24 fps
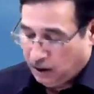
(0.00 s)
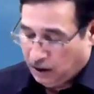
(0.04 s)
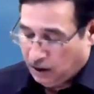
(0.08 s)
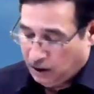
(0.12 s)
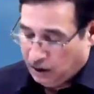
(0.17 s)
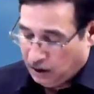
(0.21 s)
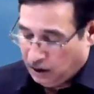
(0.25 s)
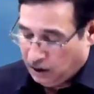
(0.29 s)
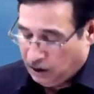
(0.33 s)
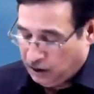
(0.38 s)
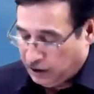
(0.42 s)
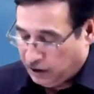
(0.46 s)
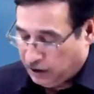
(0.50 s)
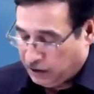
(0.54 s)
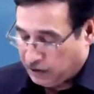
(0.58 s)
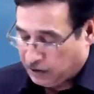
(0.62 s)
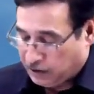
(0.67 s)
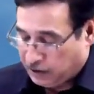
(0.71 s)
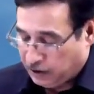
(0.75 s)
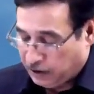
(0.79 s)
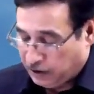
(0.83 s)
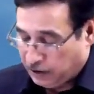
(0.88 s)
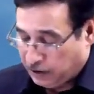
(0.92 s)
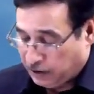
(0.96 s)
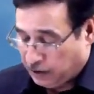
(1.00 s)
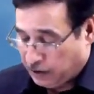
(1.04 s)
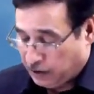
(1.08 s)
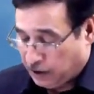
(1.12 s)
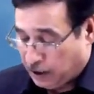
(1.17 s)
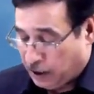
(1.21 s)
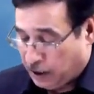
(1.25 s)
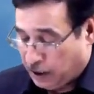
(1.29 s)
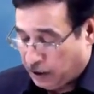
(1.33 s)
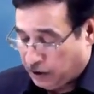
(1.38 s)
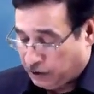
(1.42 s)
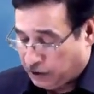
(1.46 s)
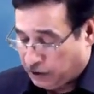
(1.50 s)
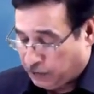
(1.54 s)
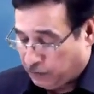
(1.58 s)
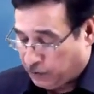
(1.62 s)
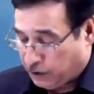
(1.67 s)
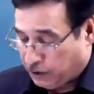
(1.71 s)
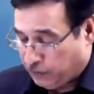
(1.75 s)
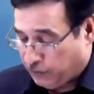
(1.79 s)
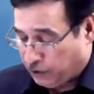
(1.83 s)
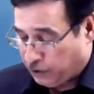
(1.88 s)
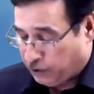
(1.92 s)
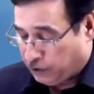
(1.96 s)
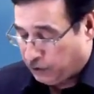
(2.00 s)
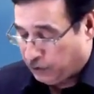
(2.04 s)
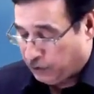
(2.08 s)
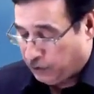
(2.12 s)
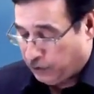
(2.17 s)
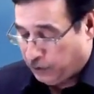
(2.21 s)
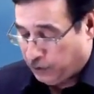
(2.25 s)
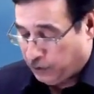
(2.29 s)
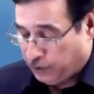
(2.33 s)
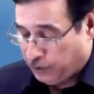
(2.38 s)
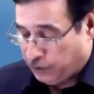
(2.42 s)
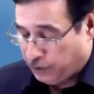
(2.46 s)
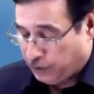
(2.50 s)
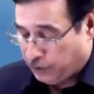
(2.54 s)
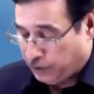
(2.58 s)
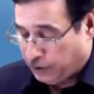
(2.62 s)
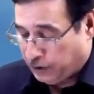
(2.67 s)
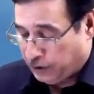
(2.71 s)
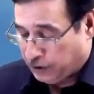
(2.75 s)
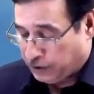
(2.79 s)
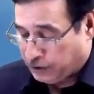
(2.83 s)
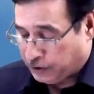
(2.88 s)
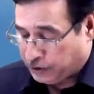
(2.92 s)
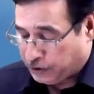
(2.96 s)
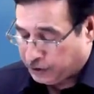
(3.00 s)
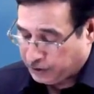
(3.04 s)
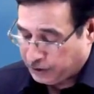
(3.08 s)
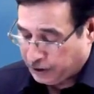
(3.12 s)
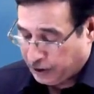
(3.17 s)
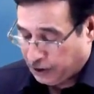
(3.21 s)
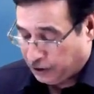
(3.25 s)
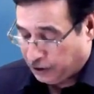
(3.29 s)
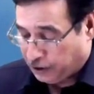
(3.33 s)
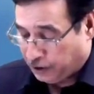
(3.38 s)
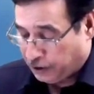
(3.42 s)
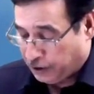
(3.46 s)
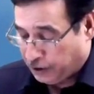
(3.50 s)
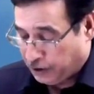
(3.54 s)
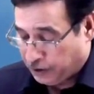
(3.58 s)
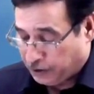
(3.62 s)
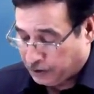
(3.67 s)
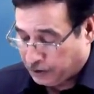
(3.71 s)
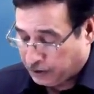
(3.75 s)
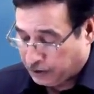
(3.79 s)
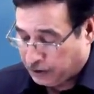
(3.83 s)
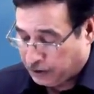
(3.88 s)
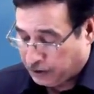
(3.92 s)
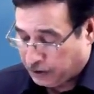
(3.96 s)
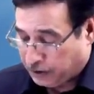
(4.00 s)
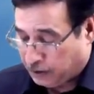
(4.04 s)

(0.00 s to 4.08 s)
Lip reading: Let us say item given to you is salaries.